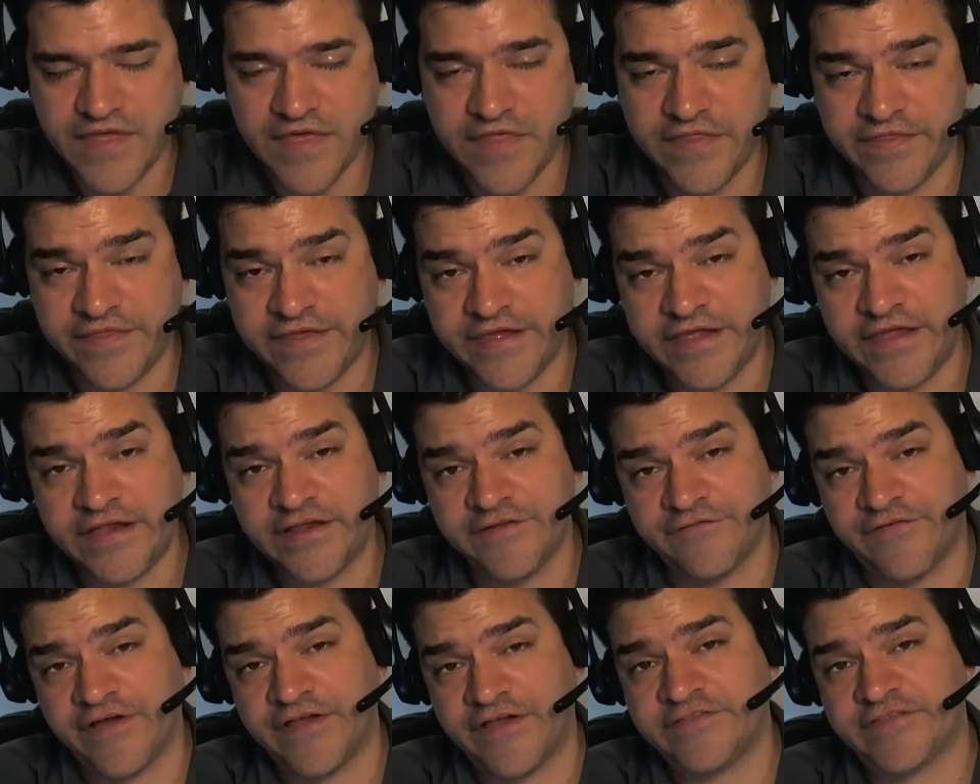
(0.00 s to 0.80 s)
The
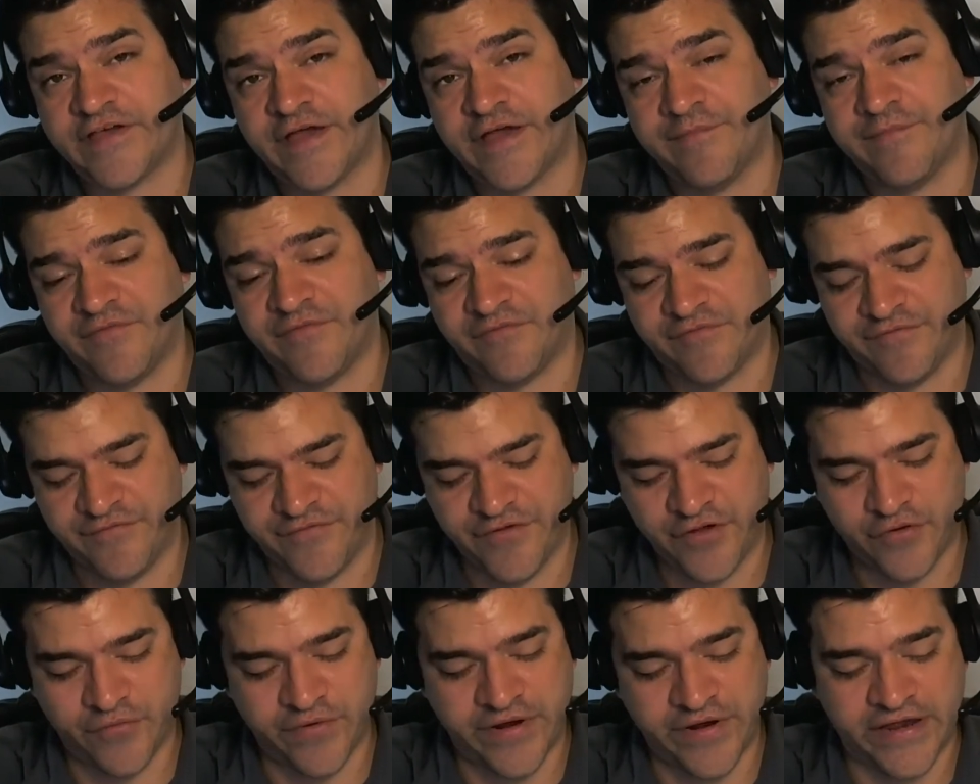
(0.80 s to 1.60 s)
device I'm
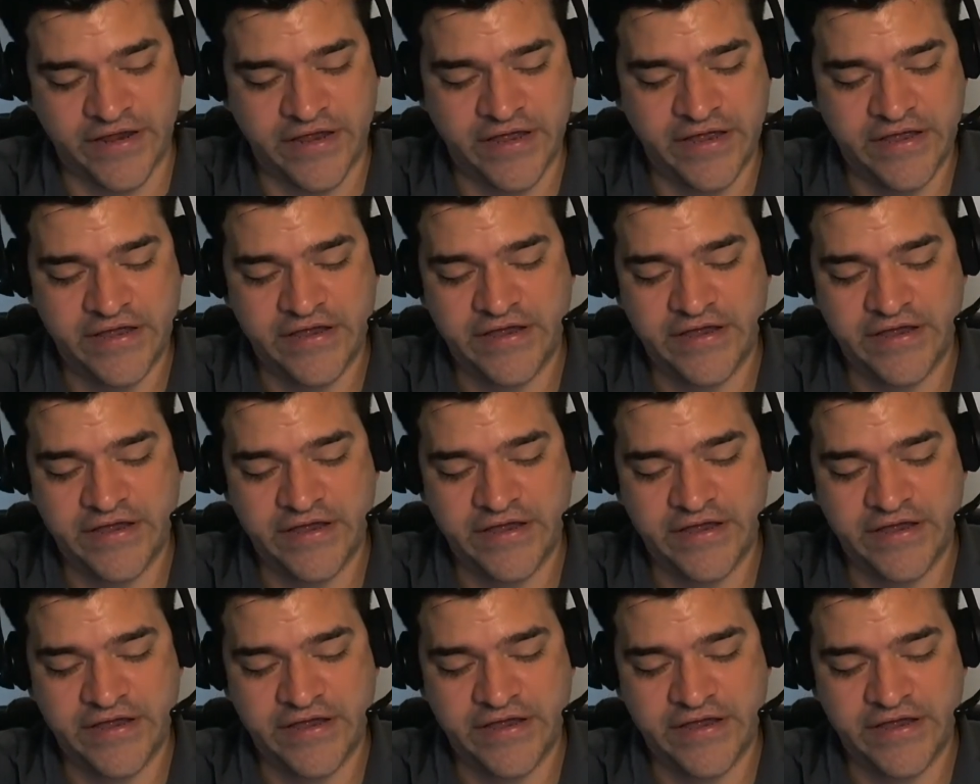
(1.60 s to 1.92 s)
reviewing